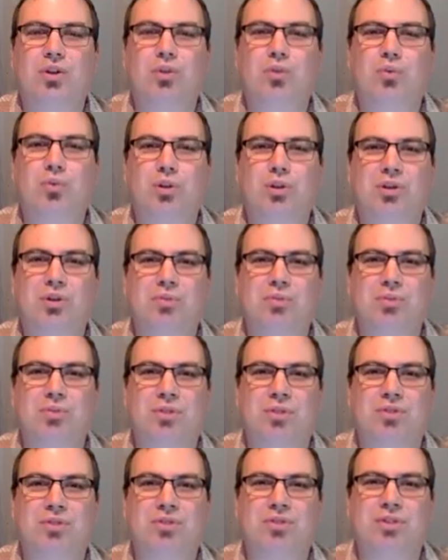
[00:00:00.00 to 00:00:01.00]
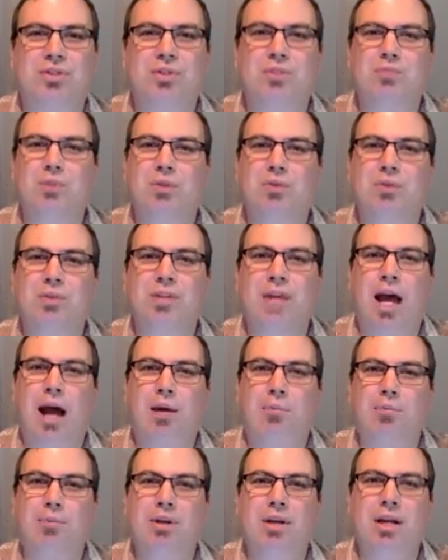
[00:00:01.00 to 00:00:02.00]
the worship services, but was
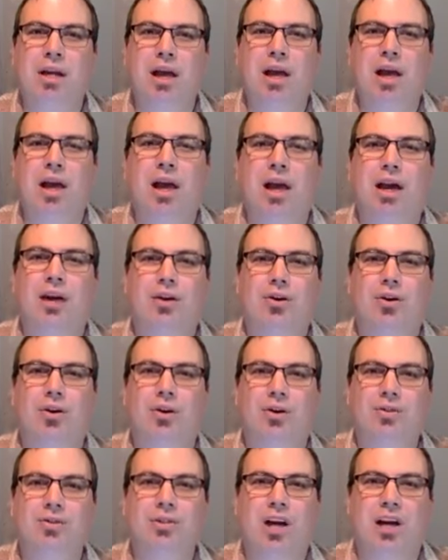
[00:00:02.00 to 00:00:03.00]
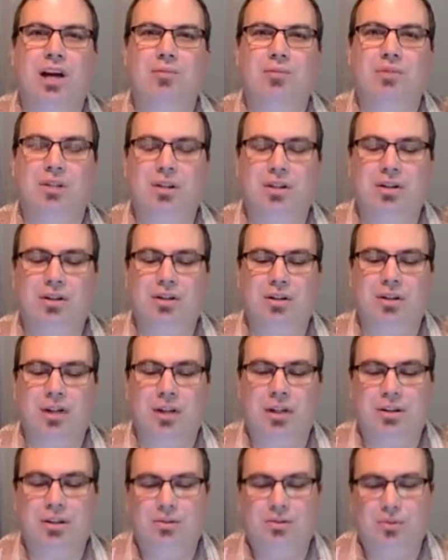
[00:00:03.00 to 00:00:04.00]
happening at all times
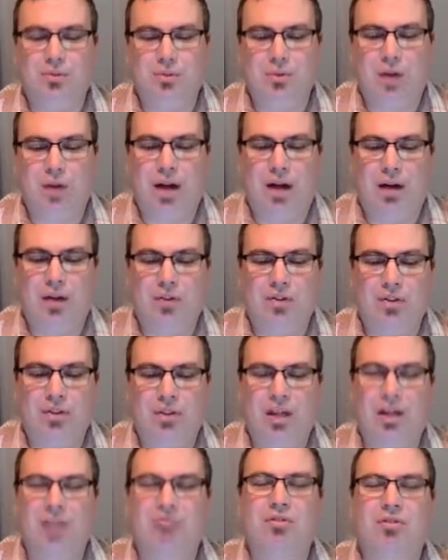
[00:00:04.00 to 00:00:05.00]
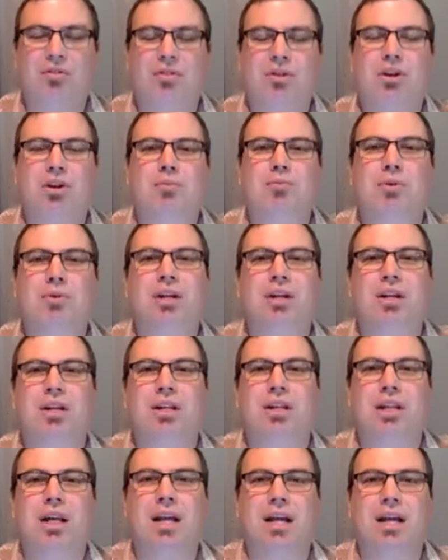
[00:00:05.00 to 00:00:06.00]
and throughout the life of the
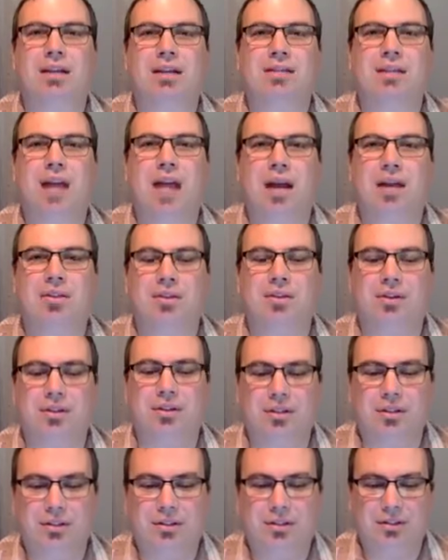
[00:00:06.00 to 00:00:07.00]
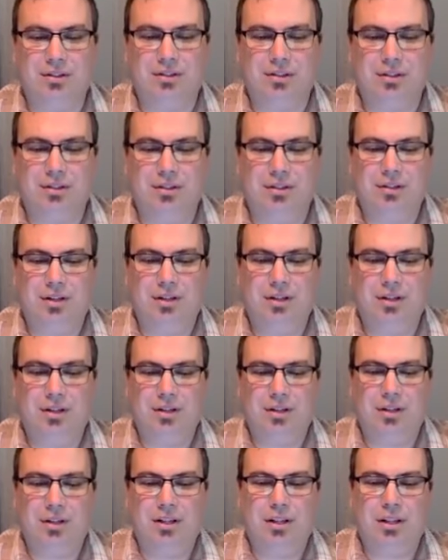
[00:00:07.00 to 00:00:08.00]
community that has gathered.
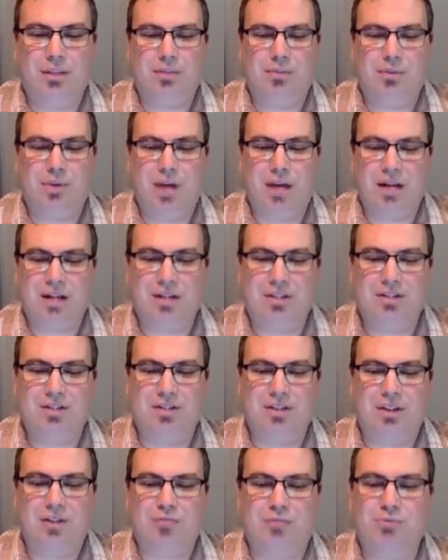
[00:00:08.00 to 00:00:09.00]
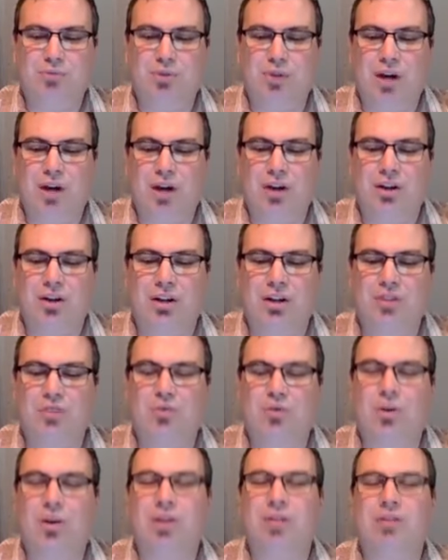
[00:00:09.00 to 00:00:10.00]
The practice of prayer is
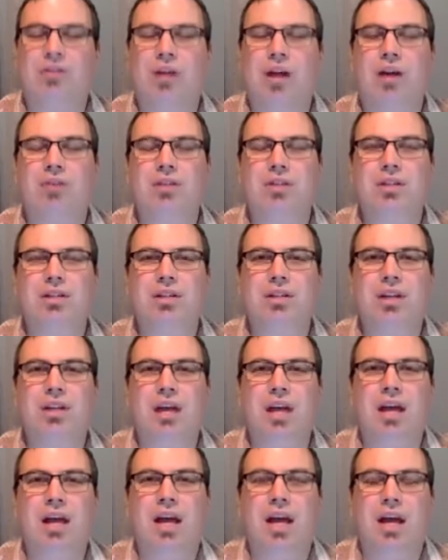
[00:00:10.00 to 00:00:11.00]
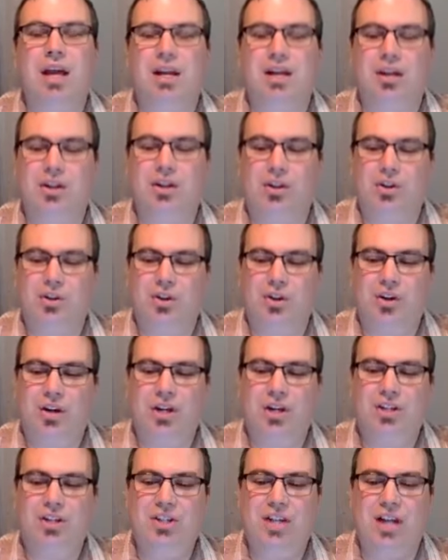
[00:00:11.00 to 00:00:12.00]
what grounded and
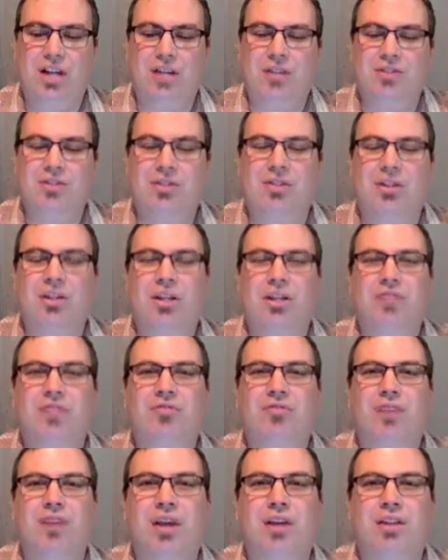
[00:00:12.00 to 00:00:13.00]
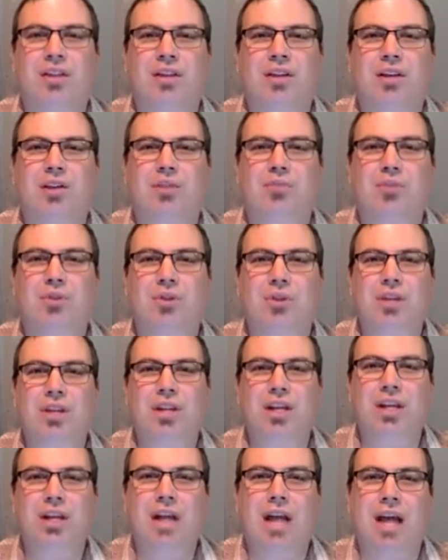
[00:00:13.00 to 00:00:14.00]
encouraged and solidified the
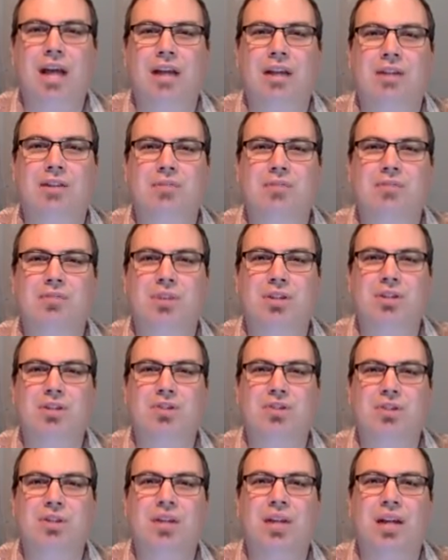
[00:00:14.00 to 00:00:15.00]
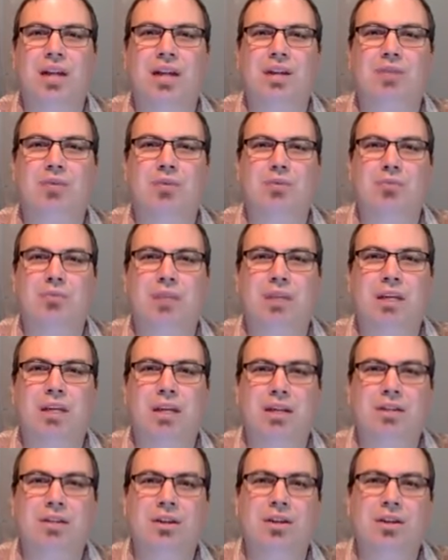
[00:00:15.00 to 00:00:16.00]
community and its ministry that it would
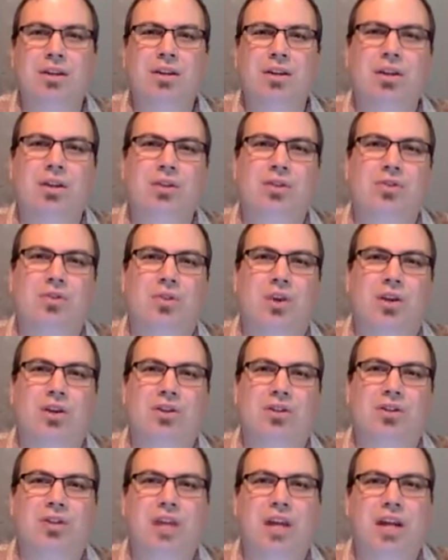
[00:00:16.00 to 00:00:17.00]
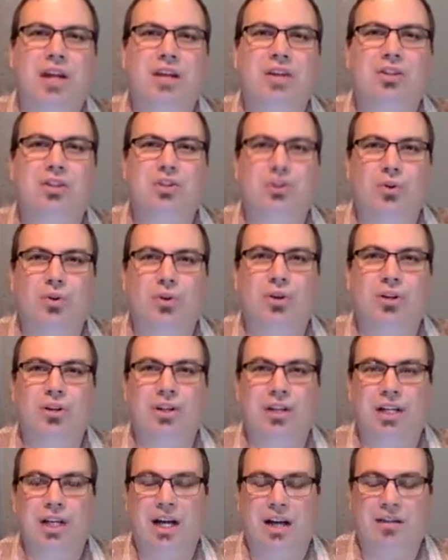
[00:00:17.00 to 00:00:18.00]
begin to undertake
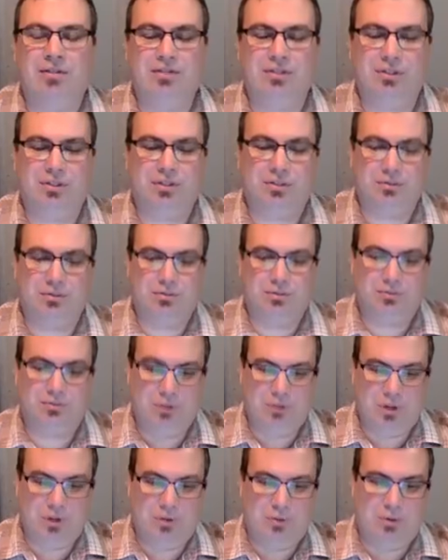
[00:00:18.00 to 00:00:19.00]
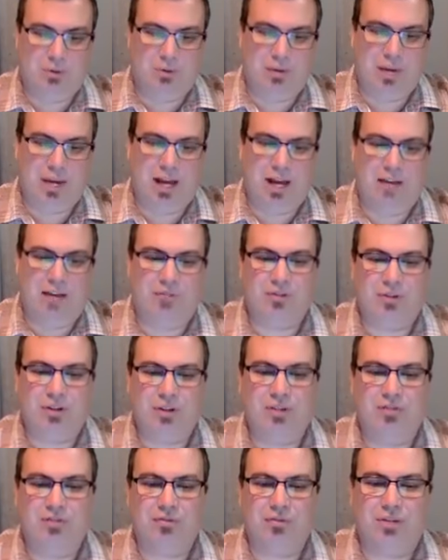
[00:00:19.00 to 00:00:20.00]
shortly after what we have
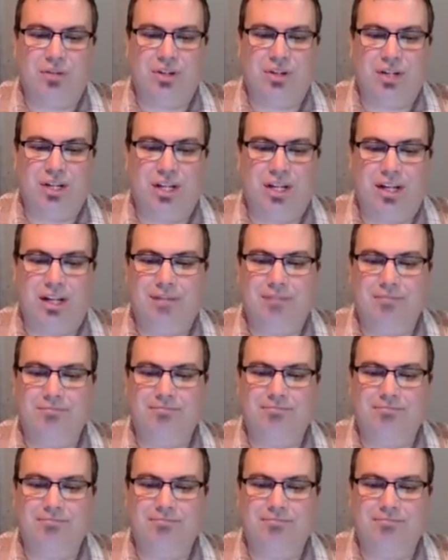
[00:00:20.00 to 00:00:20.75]
written for today.